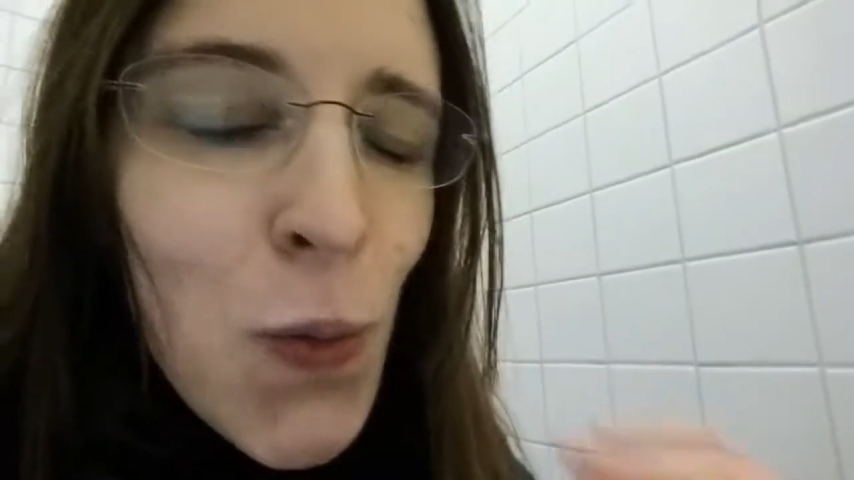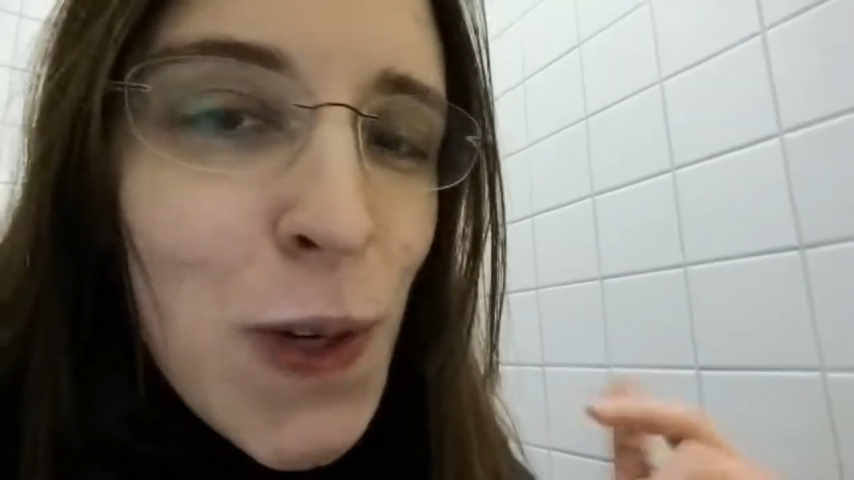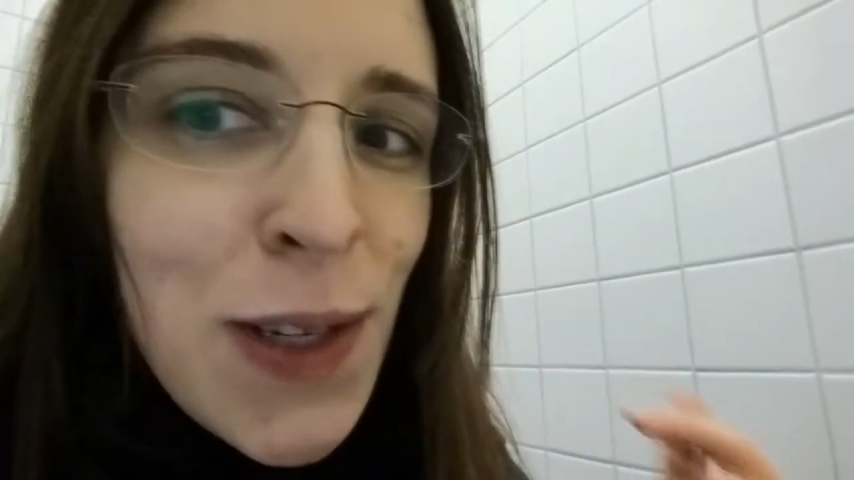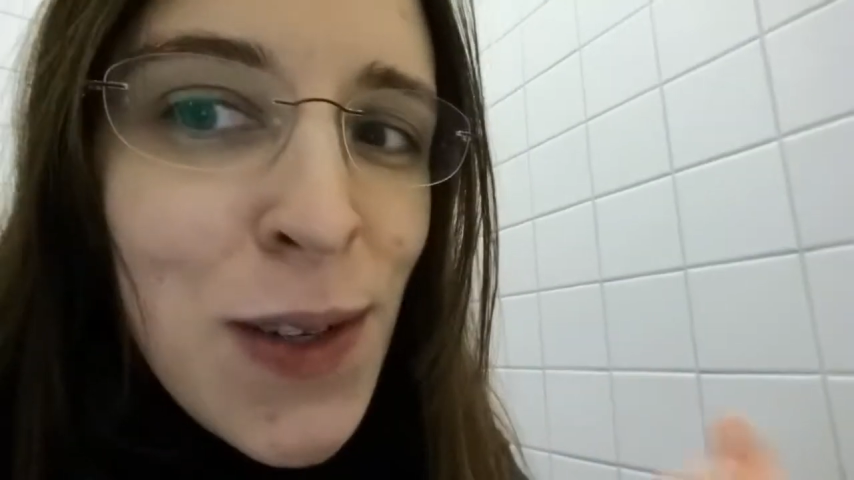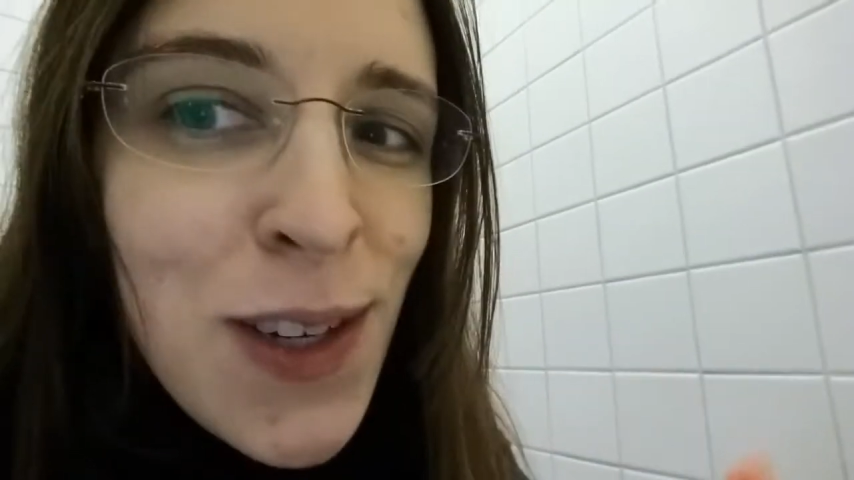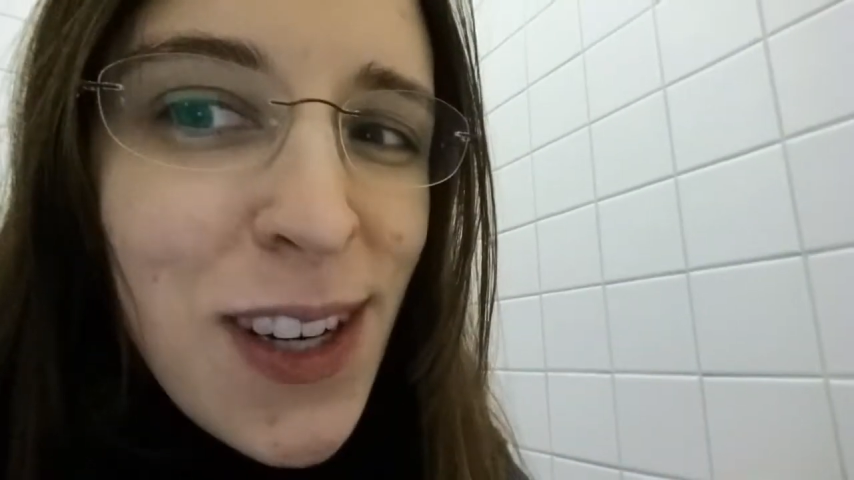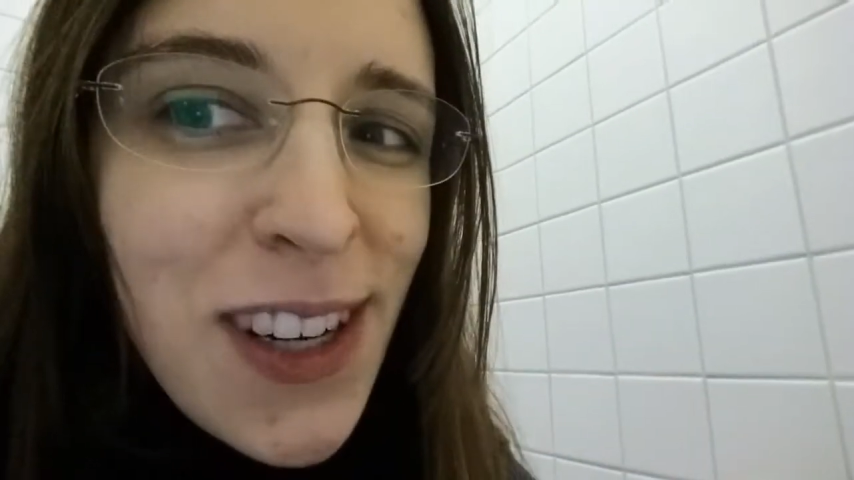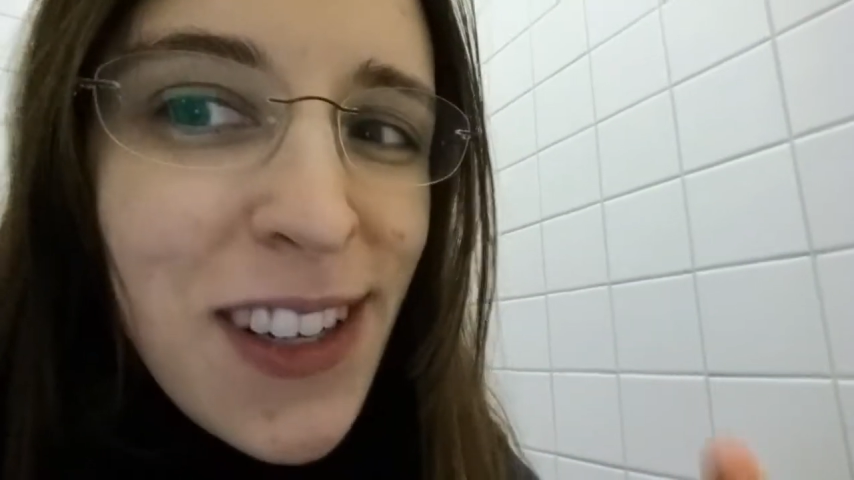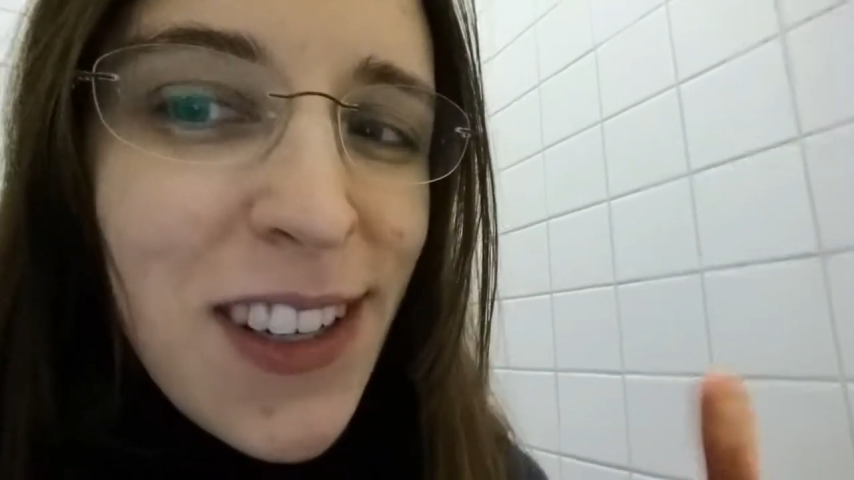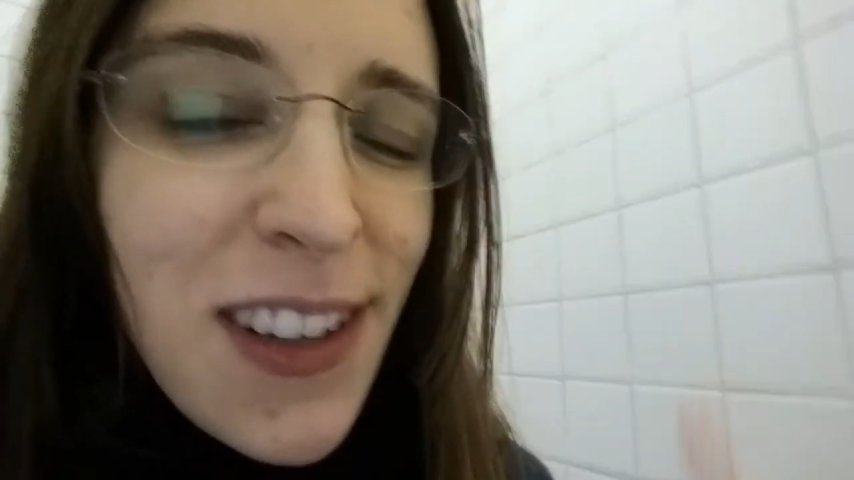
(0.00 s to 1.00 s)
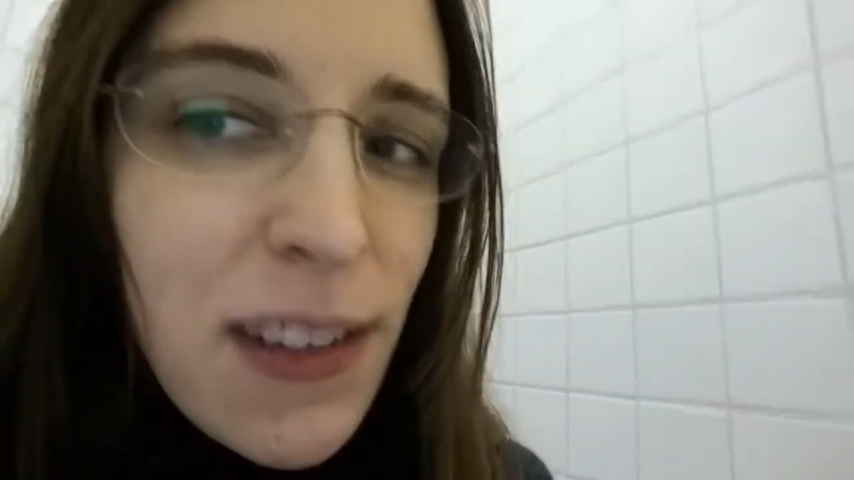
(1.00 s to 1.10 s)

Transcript: When you're